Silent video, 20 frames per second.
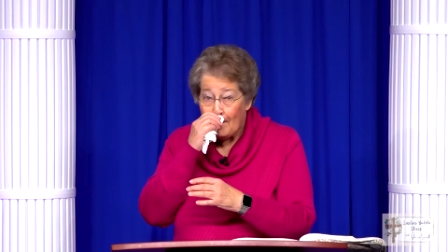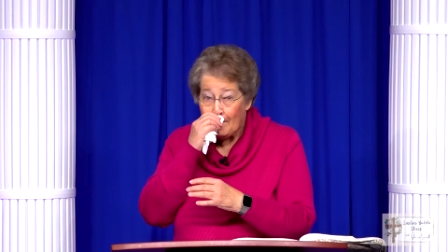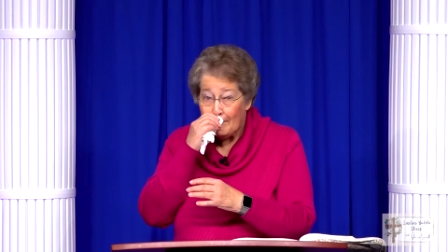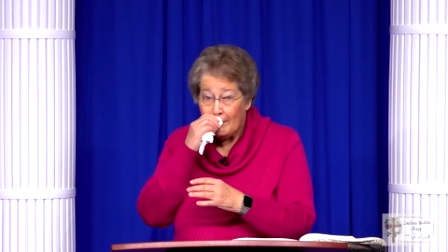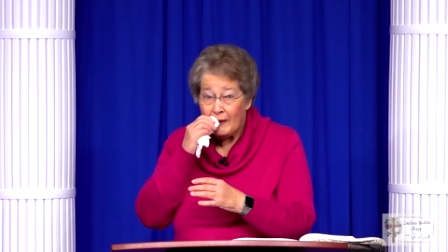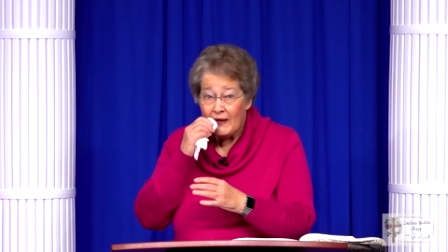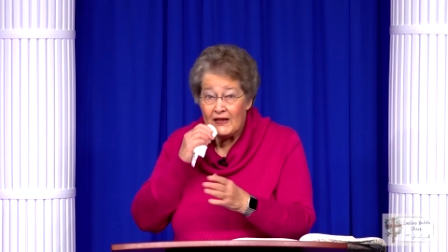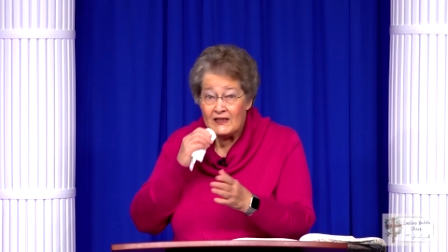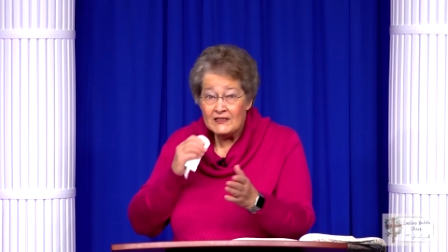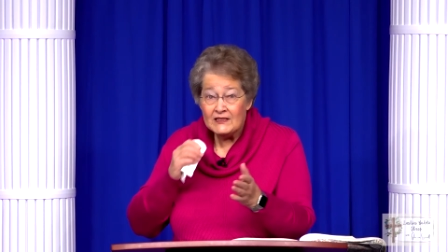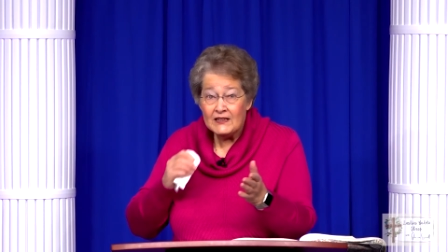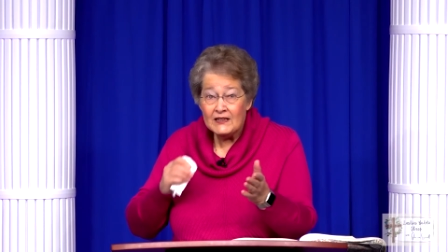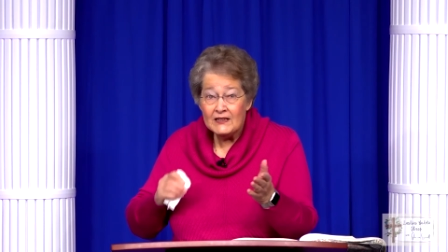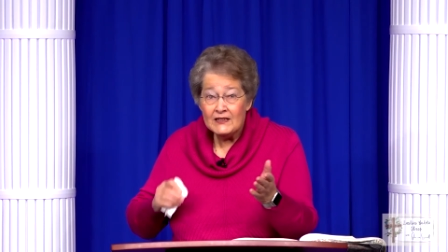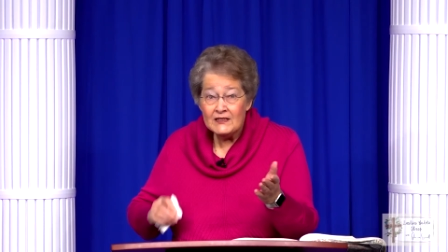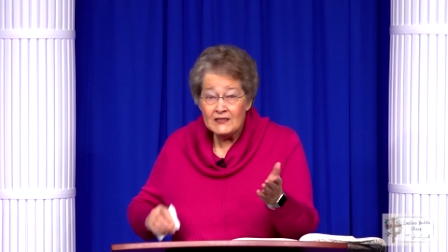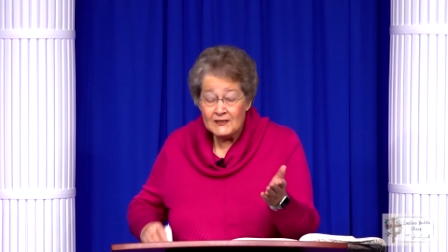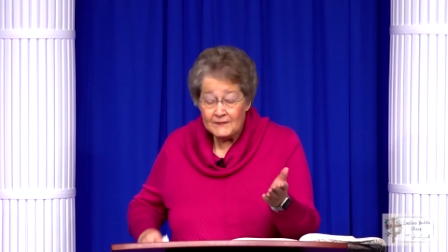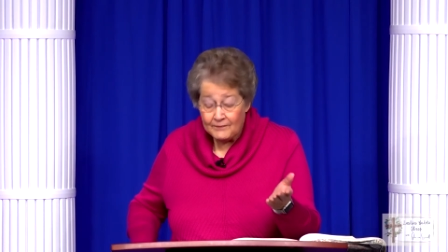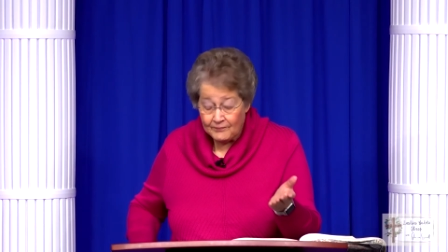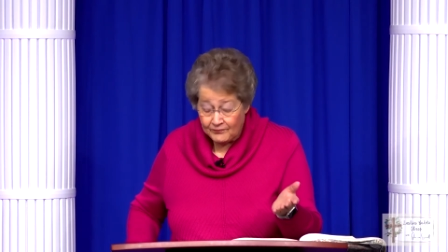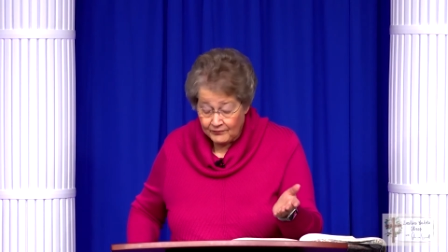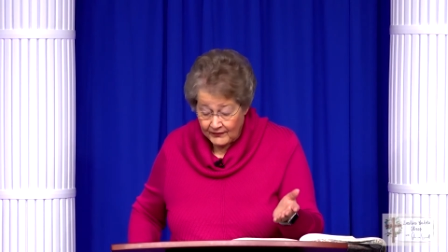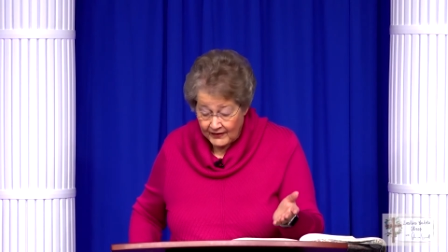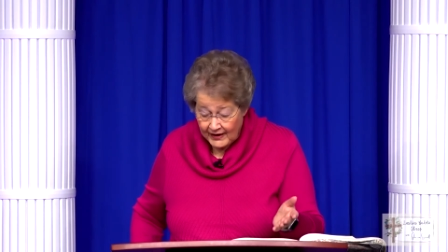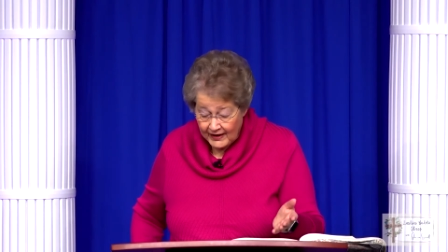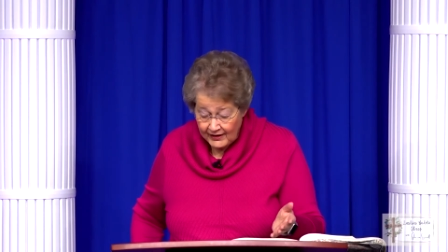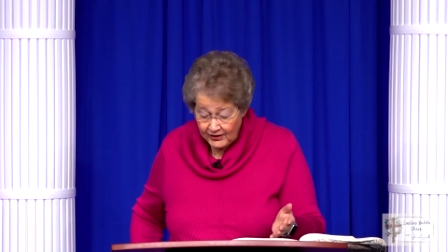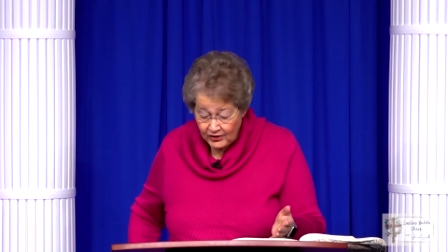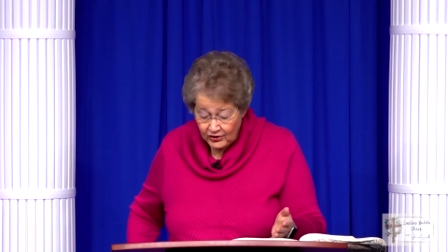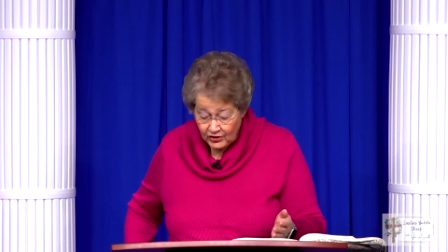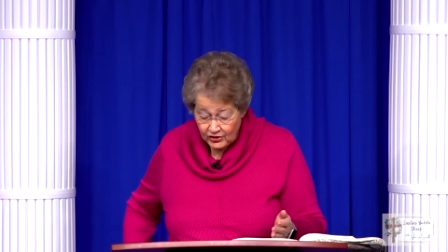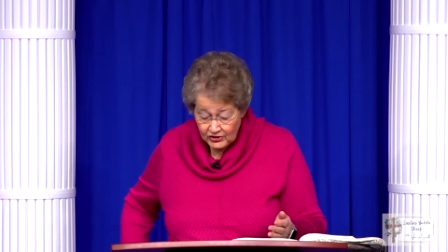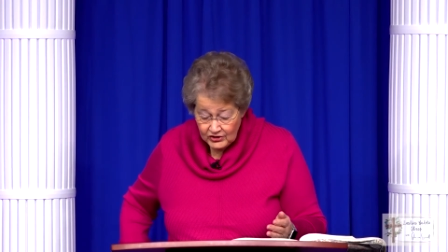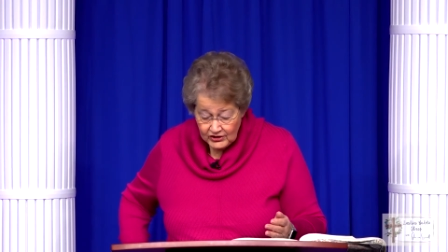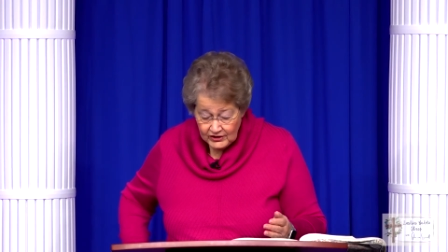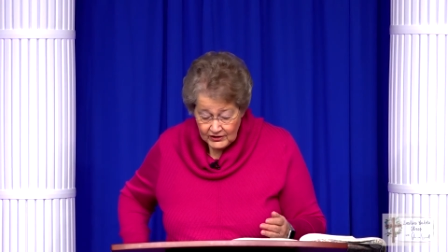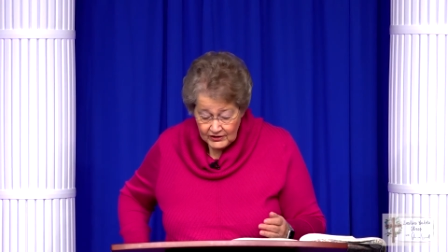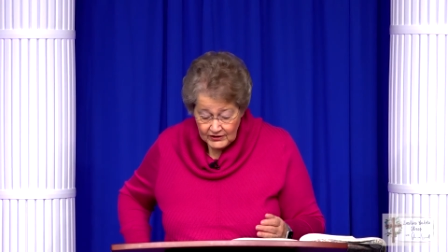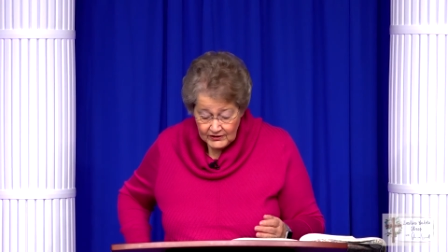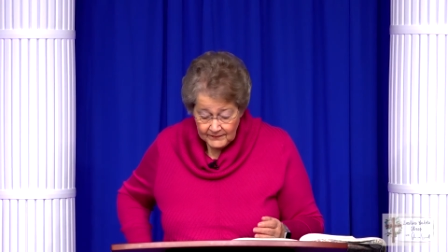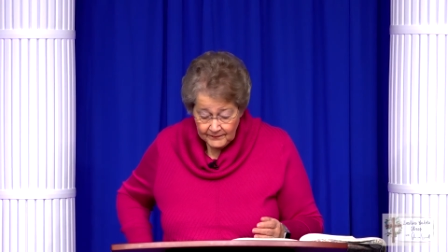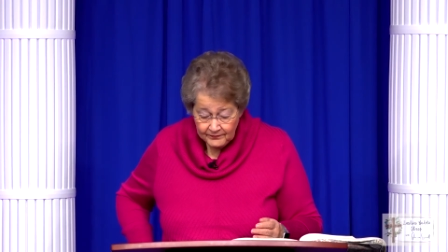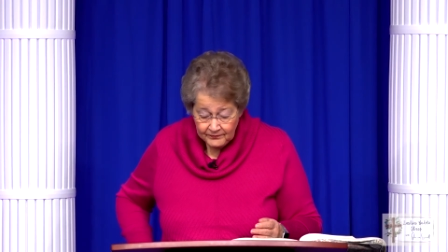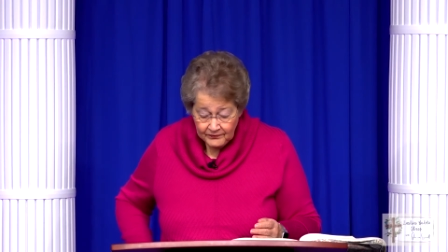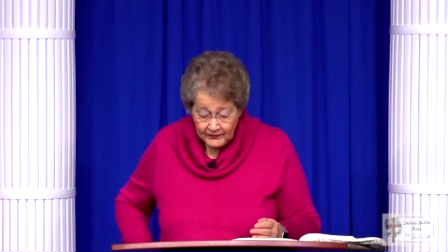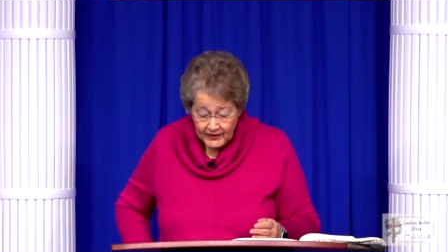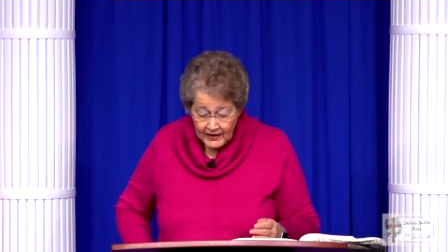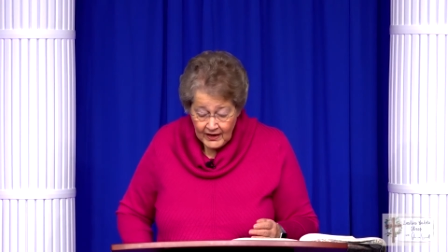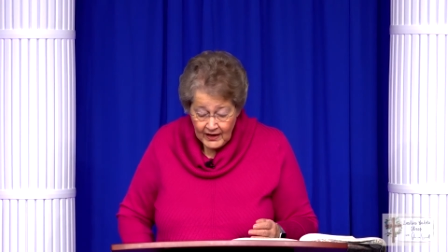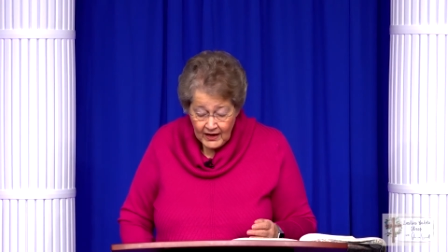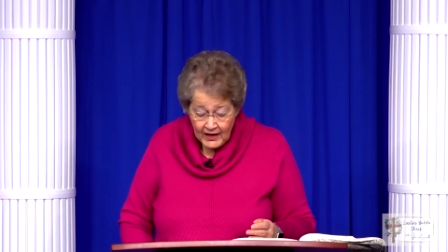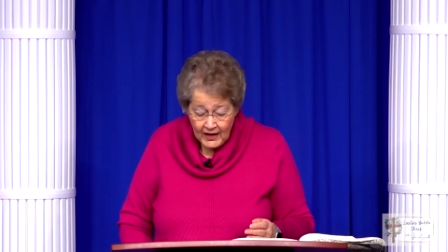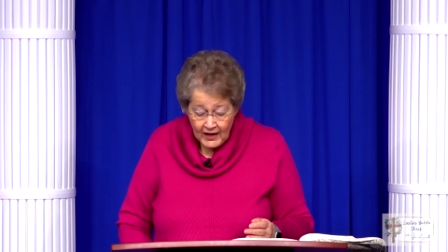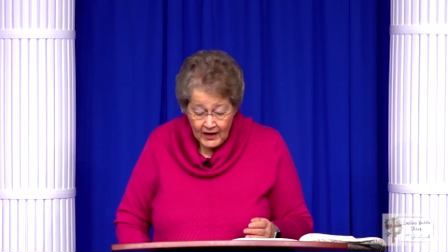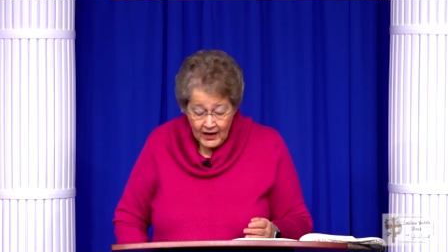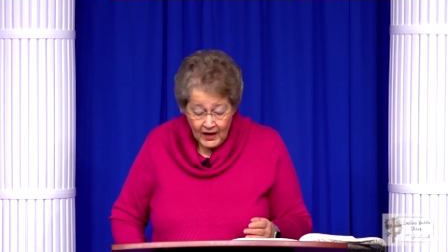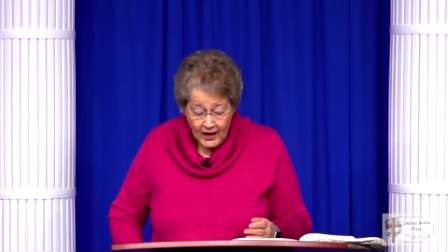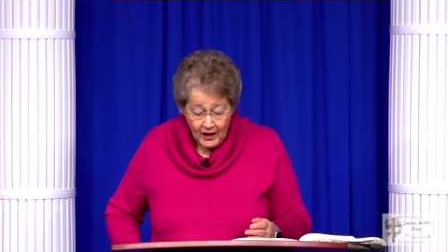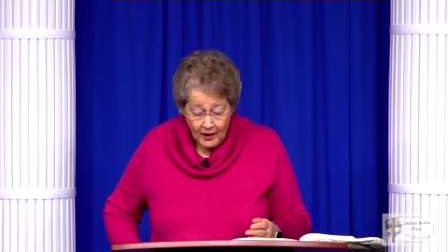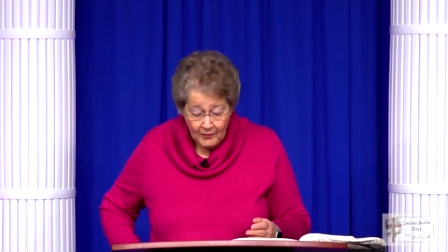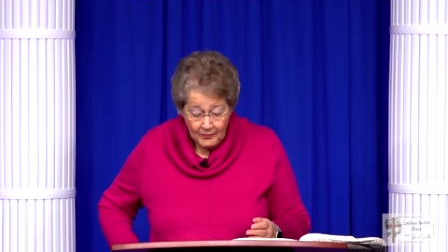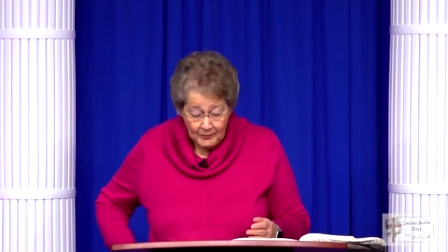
blessings, and curses. A